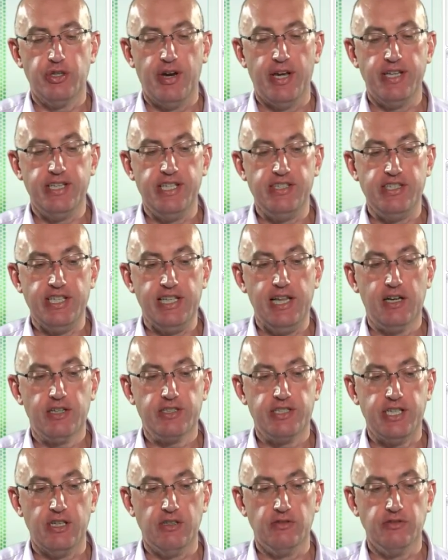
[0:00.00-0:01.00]
and Easy
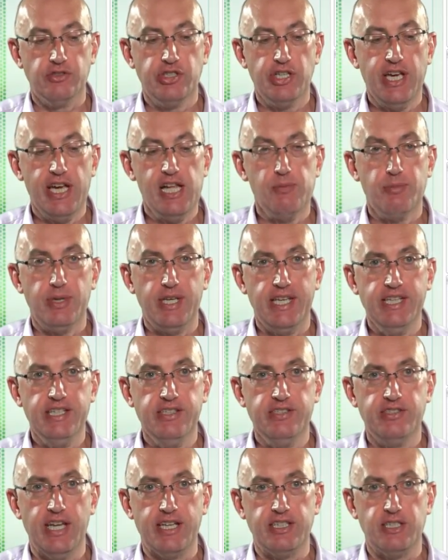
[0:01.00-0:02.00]
Lockdown to help
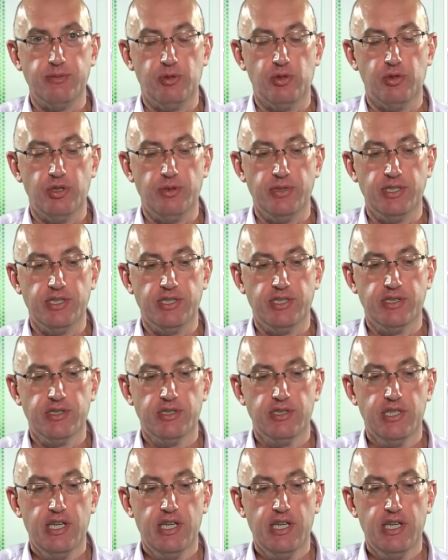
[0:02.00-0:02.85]
ease that deployment,